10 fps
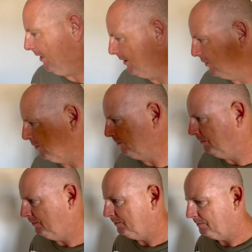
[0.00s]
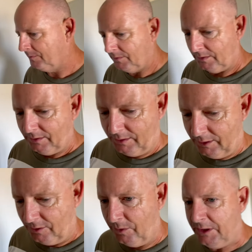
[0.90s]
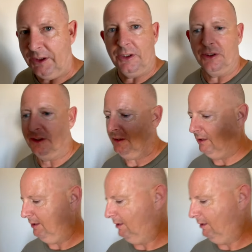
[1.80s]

out of this room, which is just